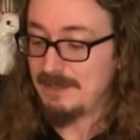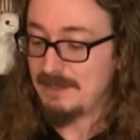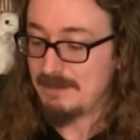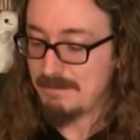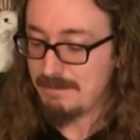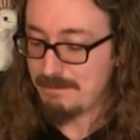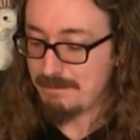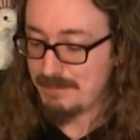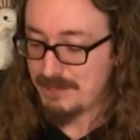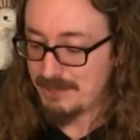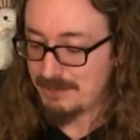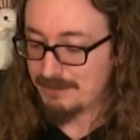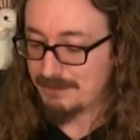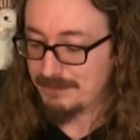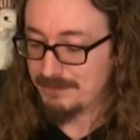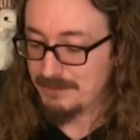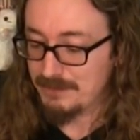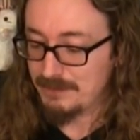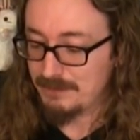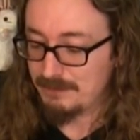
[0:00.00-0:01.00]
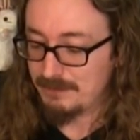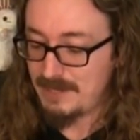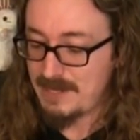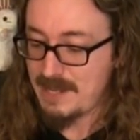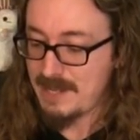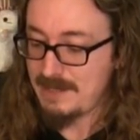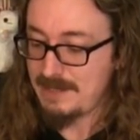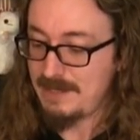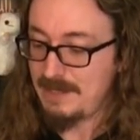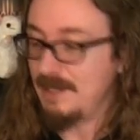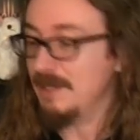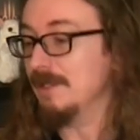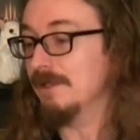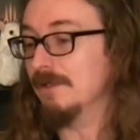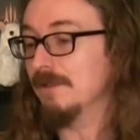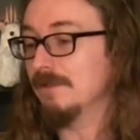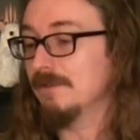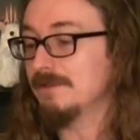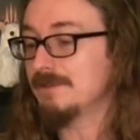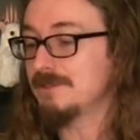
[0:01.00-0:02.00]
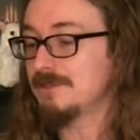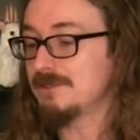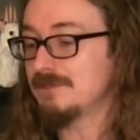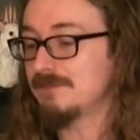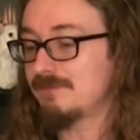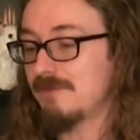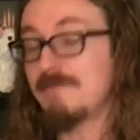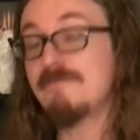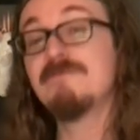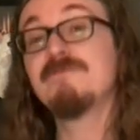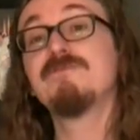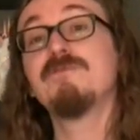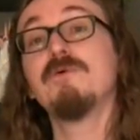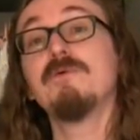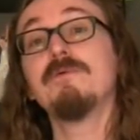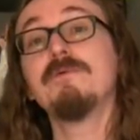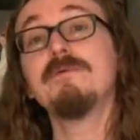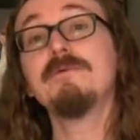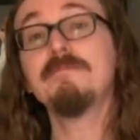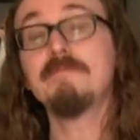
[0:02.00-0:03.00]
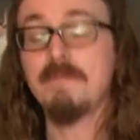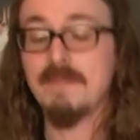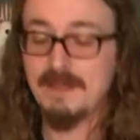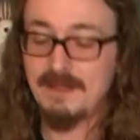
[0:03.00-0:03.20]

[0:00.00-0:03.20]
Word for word: Imperial Red Ale. This is from Fulton,